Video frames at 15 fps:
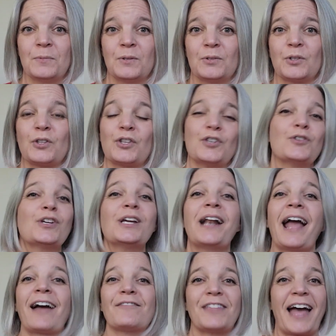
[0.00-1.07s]
so that you can
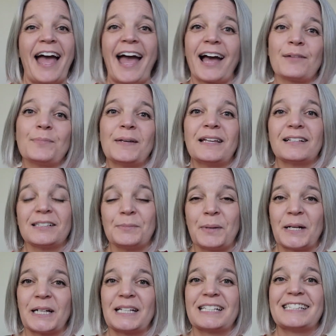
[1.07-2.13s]
have that happy
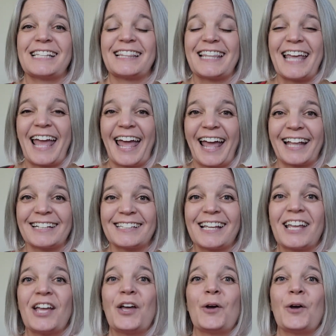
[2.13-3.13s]
experience at the end